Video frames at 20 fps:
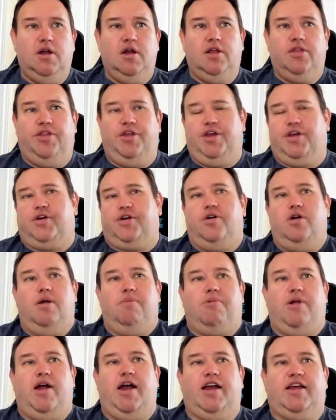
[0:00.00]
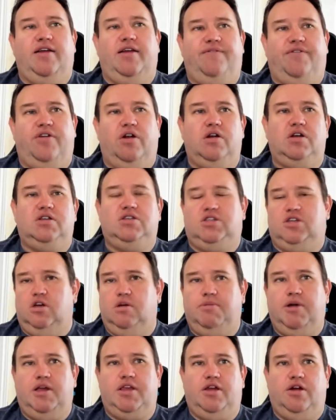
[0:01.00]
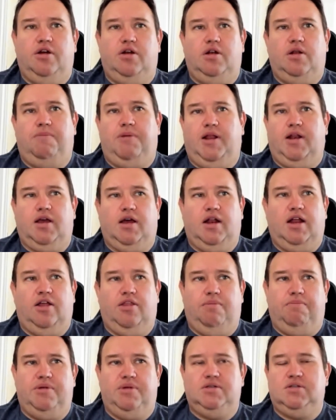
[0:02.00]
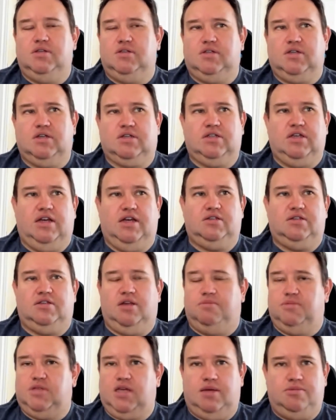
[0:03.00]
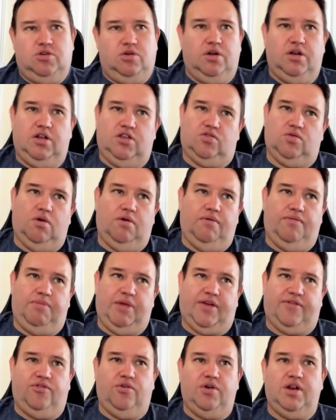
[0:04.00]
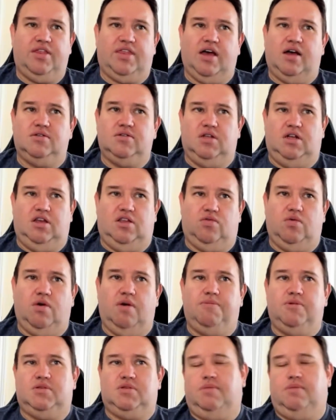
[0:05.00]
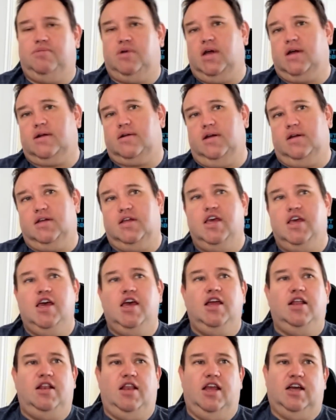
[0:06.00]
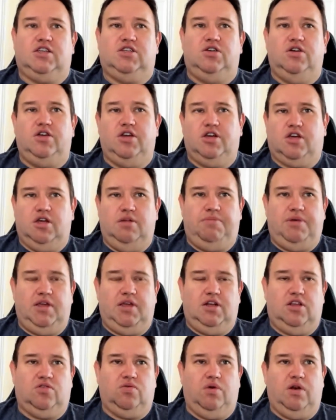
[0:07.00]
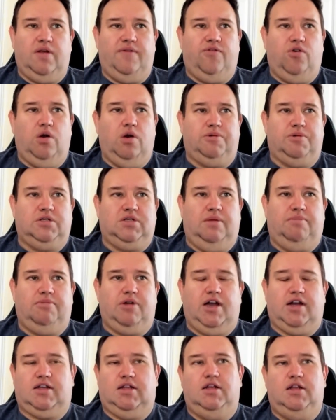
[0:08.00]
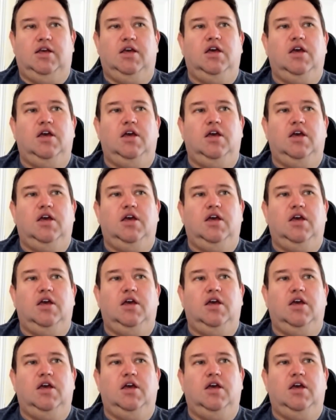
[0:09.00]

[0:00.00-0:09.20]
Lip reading: The current bracket varies year by year depending on how the business success. Sometimes you're in a 40,000 at a 12% bracket. Next year you could be in a 24% bracket.